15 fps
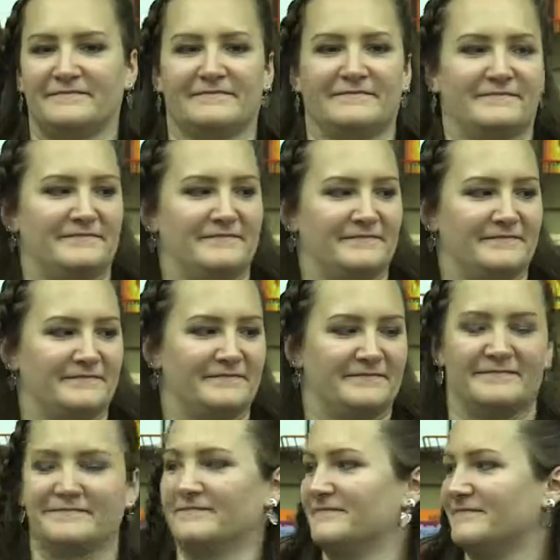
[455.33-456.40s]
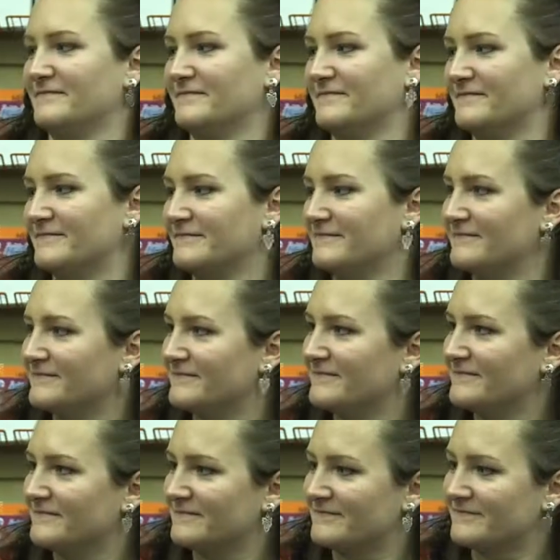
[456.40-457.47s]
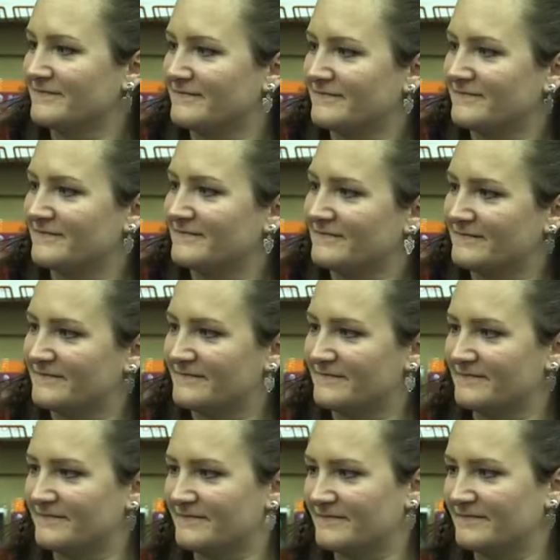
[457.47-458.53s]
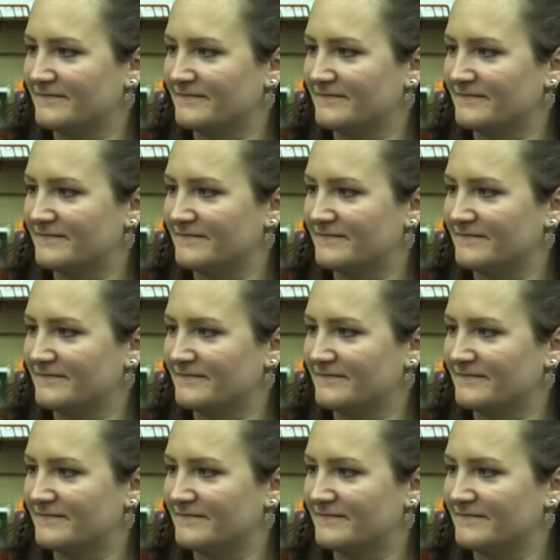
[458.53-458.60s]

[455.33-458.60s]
(silent)